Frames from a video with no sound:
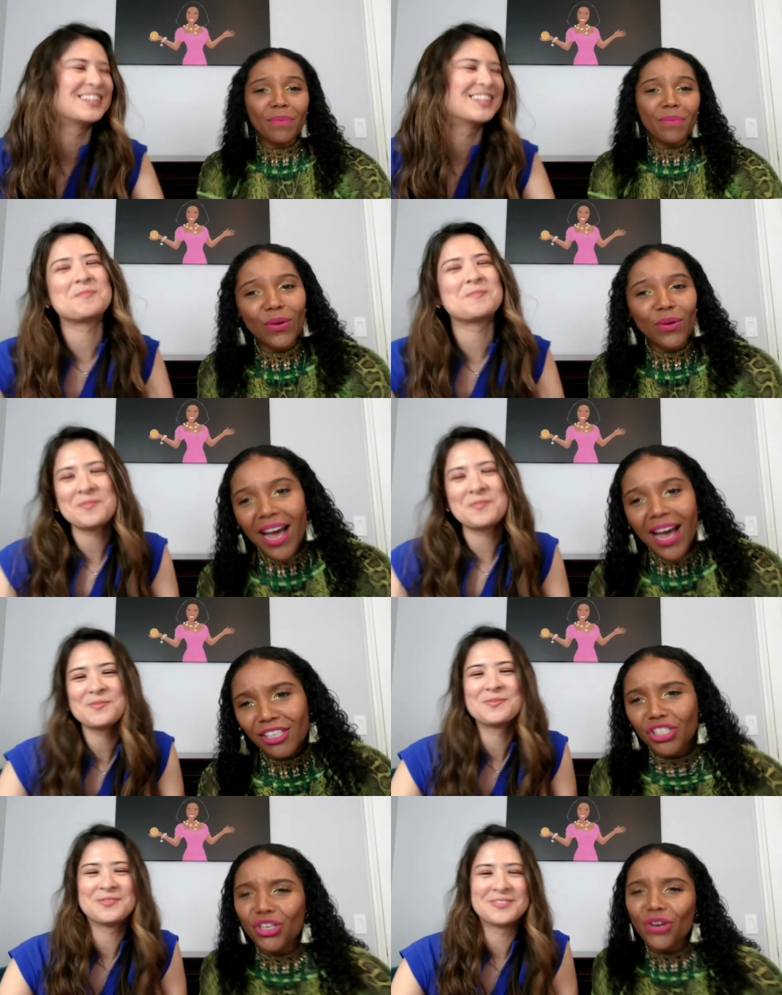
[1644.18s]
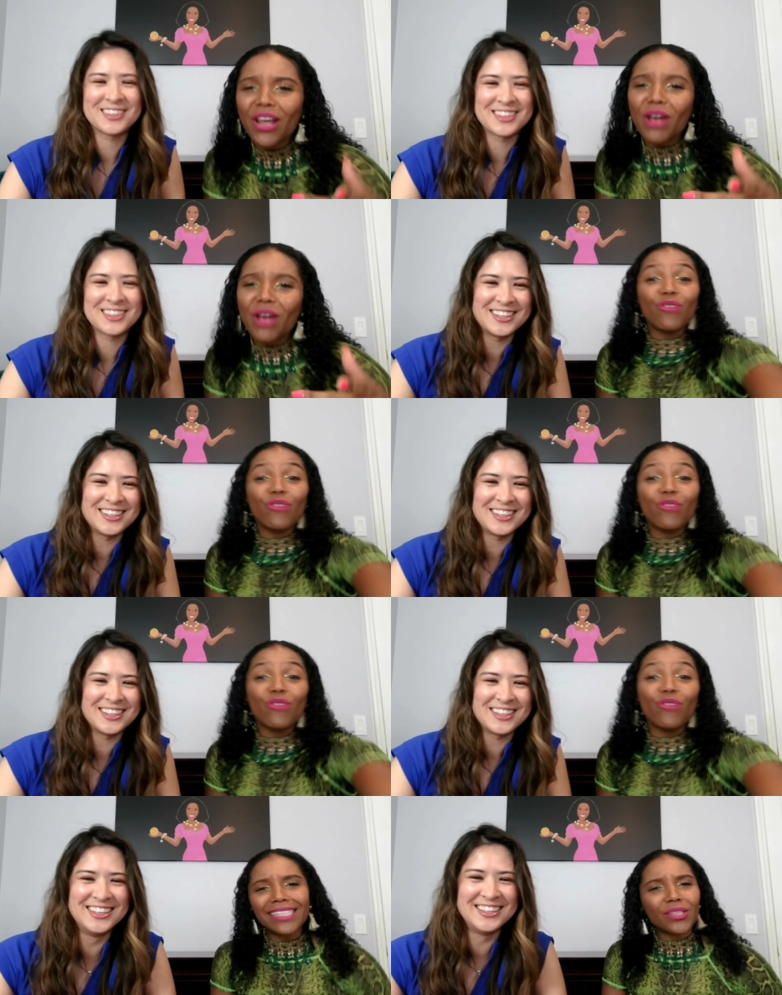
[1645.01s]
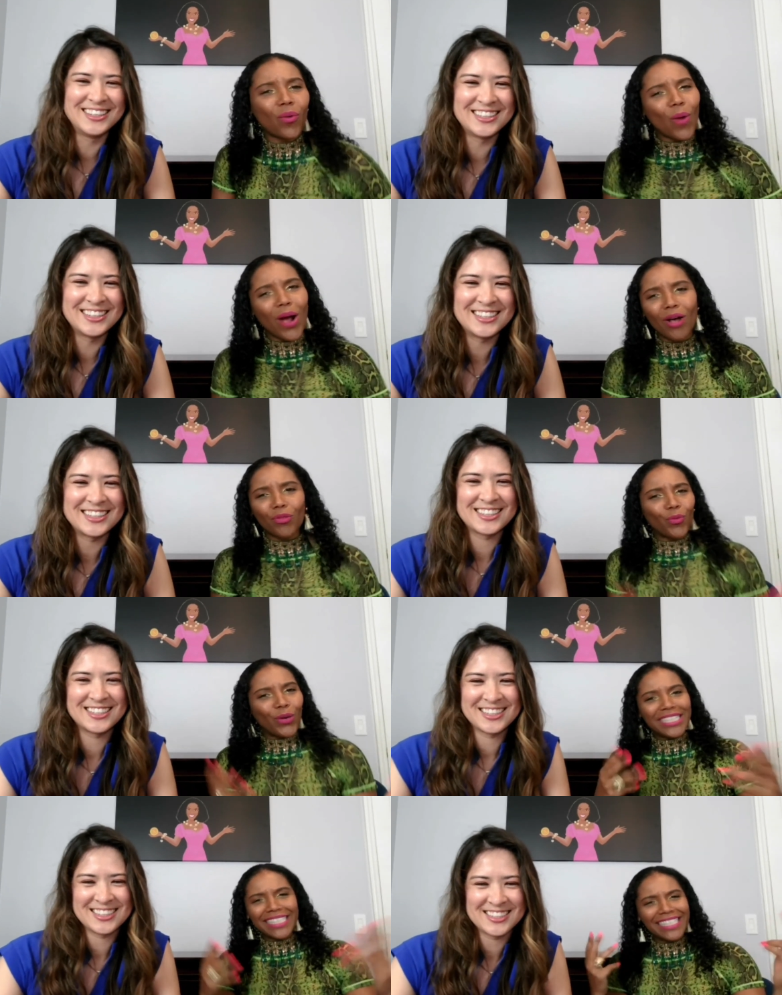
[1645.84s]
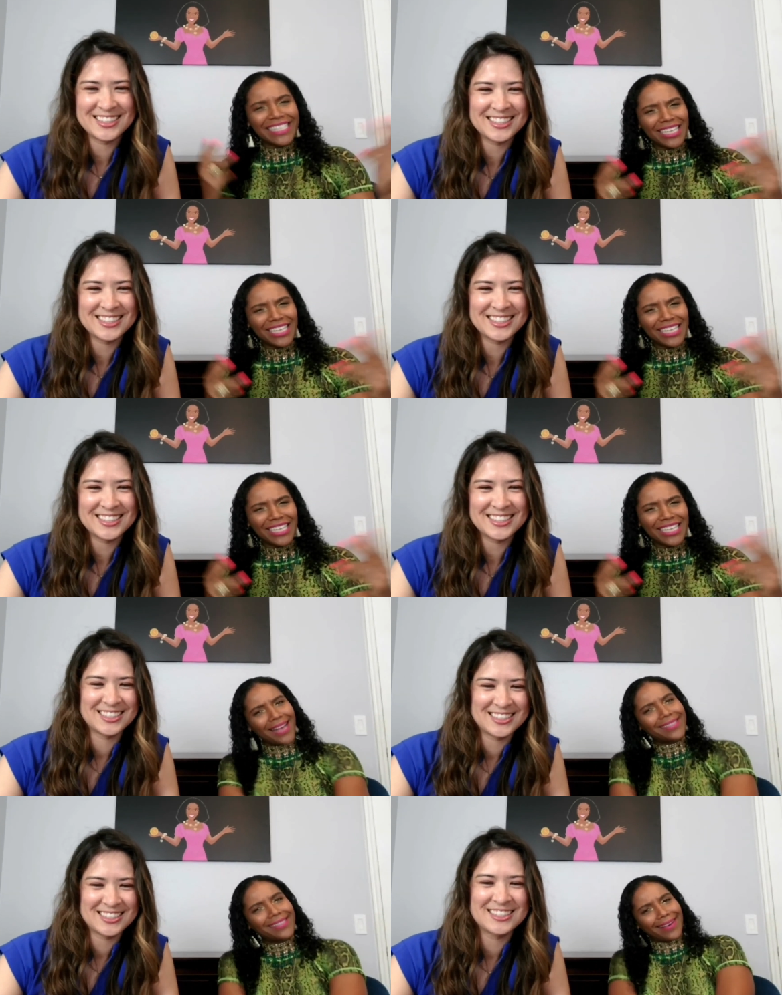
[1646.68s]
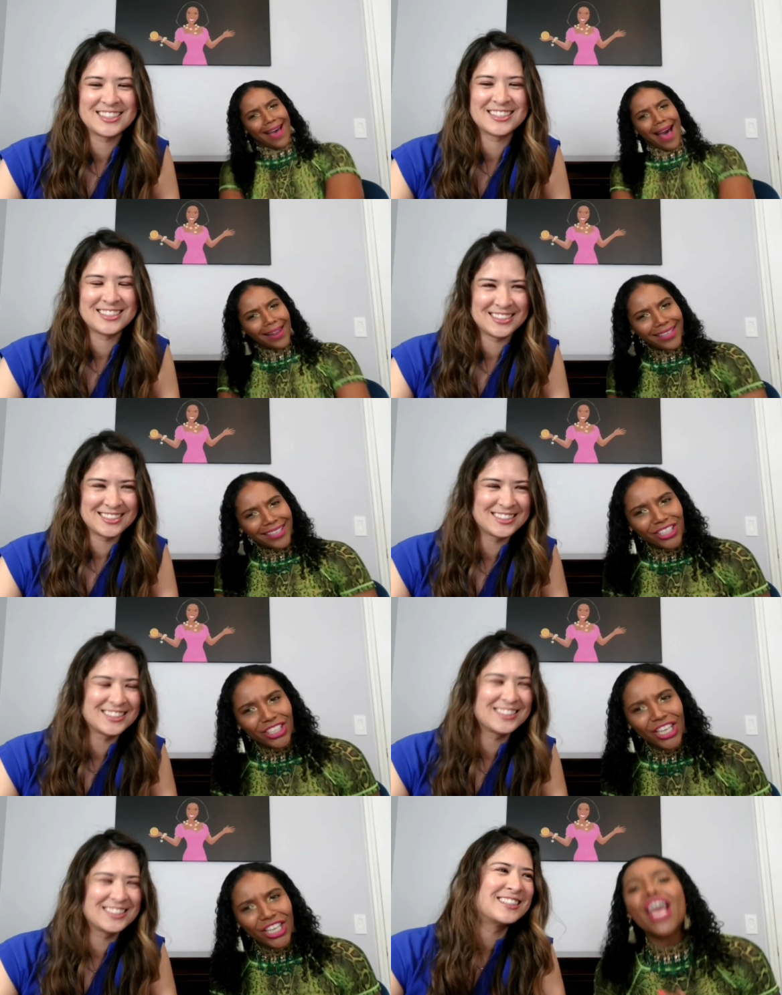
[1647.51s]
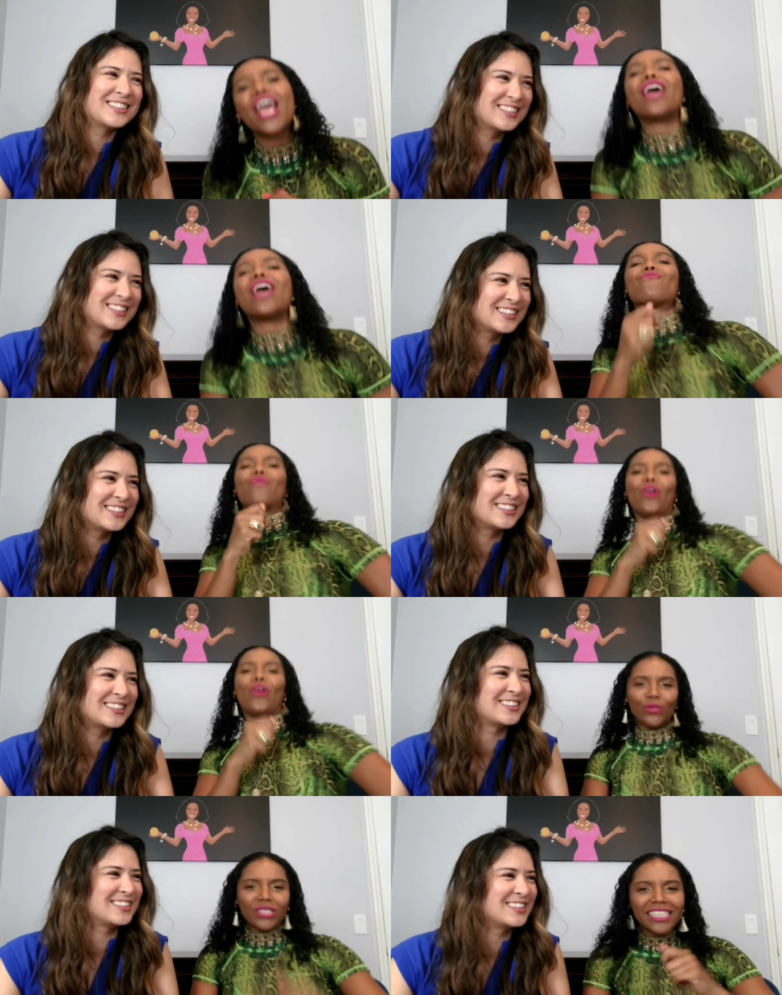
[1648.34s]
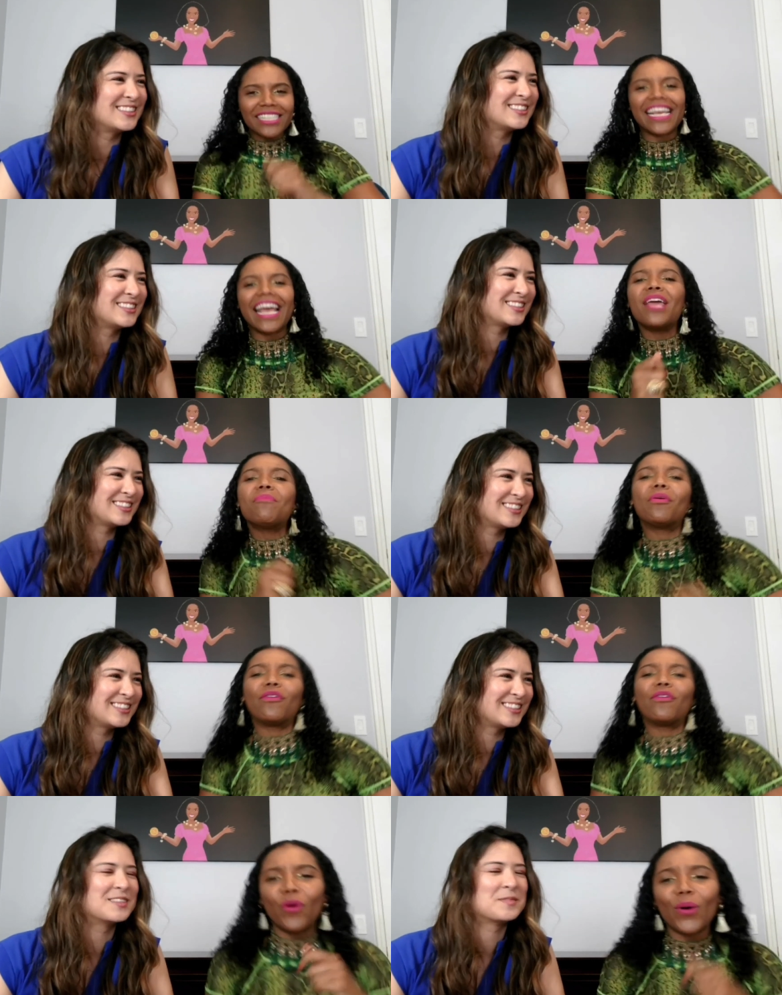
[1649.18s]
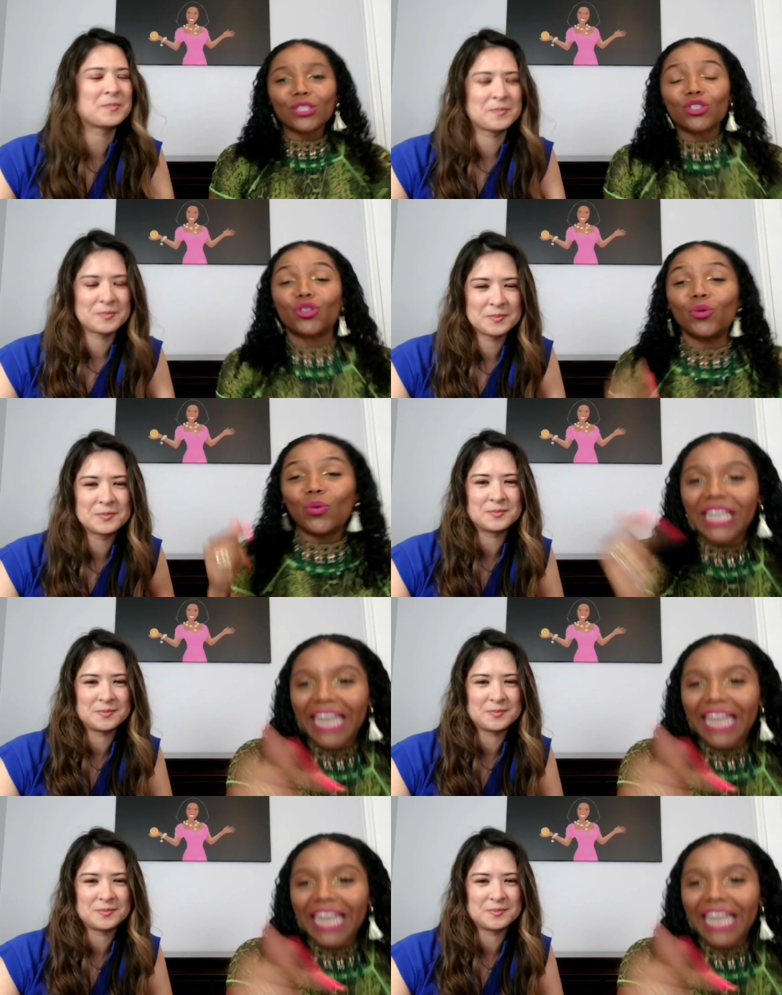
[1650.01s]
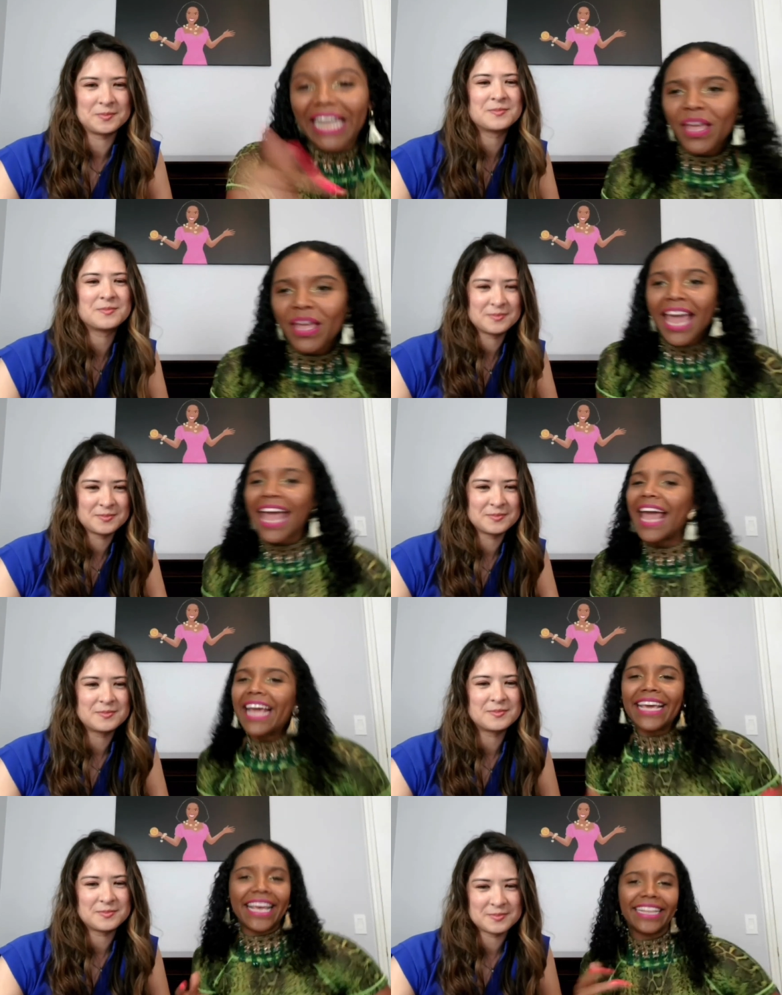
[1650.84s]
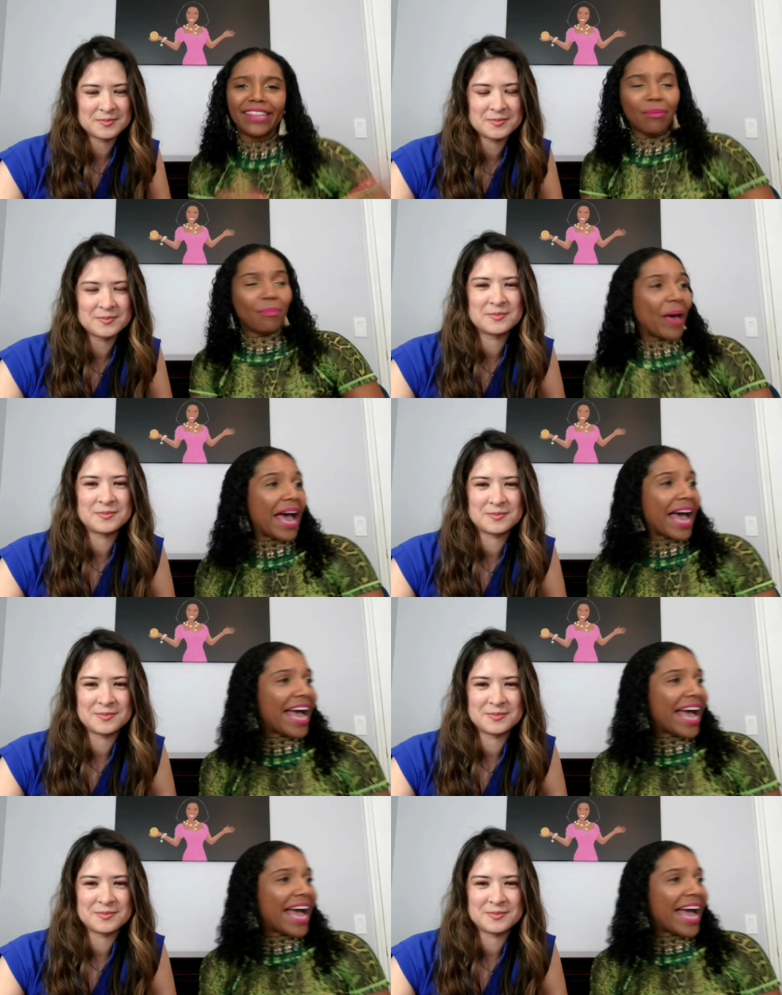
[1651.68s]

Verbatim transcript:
Speaker 1: your house turn that risk into wealth. We decentralized college. Enroll today before it's too late. And get the bag.